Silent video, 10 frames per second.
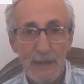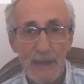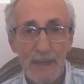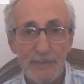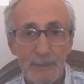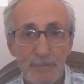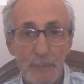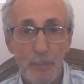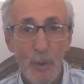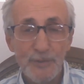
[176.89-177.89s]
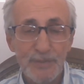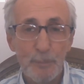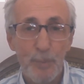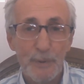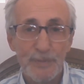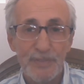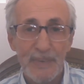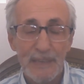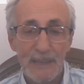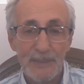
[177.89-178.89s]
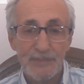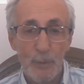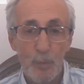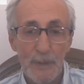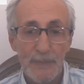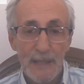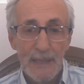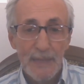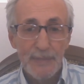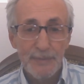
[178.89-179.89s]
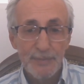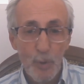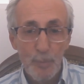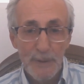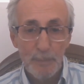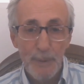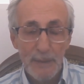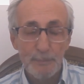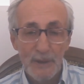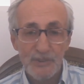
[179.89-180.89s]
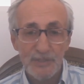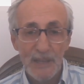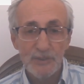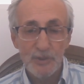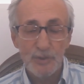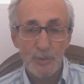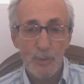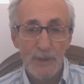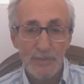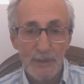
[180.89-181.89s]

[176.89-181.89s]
And the most important thing is the one that nobody paid much attention to in the